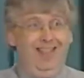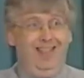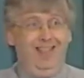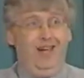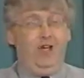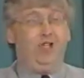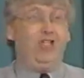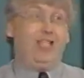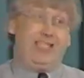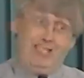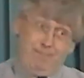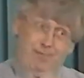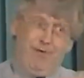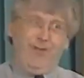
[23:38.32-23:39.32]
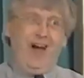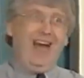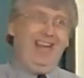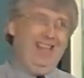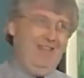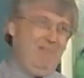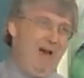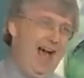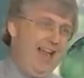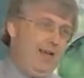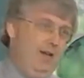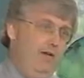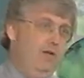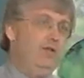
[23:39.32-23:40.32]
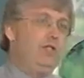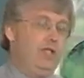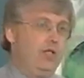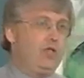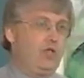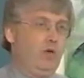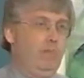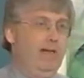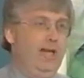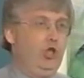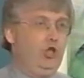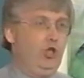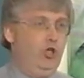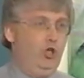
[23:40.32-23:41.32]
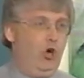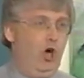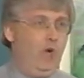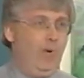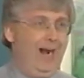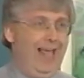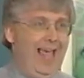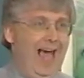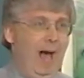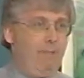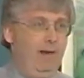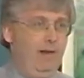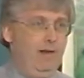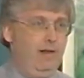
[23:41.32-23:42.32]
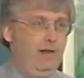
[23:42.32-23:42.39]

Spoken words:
They're just providing the bad news that discrimination had already happened.